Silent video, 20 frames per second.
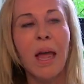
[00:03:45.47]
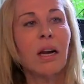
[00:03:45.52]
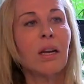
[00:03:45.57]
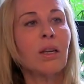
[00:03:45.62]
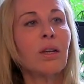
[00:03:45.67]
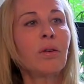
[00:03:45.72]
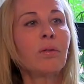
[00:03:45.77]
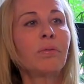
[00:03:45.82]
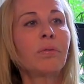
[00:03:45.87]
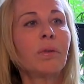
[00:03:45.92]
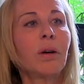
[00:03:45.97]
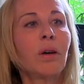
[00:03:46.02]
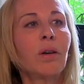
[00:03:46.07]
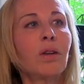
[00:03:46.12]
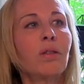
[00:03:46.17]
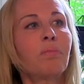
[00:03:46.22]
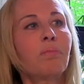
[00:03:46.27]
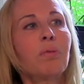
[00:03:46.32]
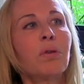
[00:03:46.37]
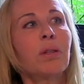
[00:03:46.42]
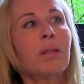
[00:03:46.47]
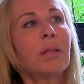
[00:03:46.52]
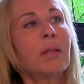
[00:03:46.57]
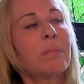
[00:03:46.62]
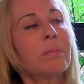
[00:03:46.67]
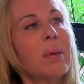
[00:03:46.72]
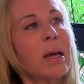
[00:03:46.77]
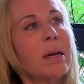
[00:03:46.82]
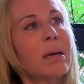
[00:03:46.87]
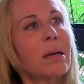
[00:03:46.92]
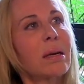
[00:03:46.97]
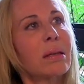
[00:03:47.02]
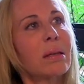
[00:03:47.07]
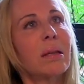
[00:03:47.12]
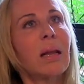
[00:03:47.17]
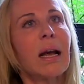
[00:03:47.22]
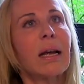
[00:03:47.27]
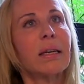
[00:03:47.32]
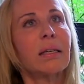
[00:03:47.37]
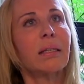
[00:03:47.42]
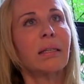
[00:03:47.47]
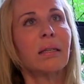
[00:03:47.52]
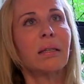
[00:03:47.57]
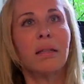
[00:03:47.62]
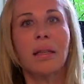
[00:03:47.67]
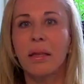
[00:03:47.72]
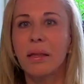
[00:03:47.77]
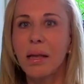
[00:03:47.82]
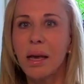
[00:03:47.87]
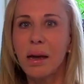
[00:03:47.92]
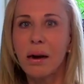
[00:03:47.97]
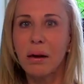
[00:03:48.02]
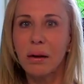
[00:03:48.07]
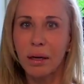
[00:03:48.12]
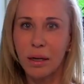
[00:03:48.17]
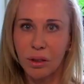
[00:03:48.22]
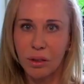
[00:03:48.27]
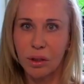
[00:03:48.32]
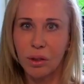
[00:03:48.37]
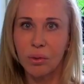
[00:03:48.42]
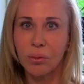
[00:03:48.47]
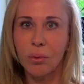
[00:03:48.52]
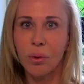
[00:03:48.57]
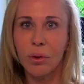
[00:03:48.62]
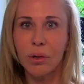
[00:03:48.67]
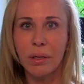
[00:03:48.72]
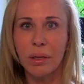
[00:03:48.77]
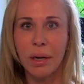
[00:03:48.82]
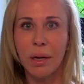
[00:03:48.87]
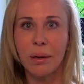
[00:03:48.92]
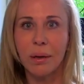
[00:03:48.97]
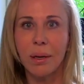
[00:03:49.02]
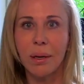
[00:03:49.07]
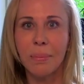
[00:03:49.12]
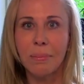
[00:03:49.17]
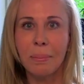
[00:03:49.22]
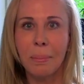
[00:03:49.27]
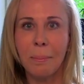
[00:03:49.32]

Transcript: you've you put them in a light that they are extraordinary.